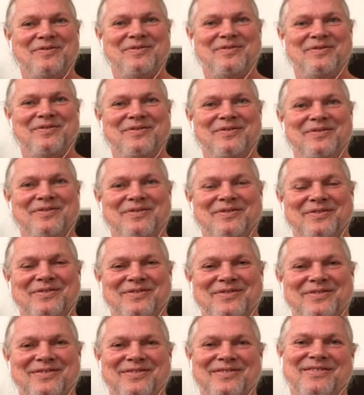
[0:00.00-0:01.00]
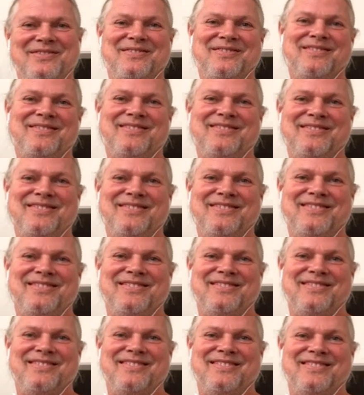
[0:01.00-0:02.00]

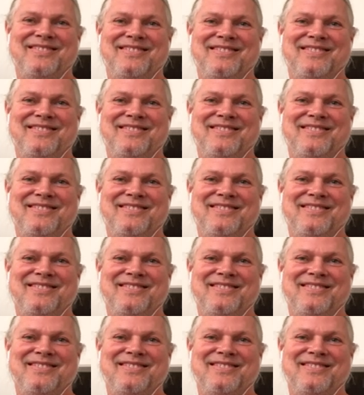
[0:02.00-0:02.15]
(not speaking)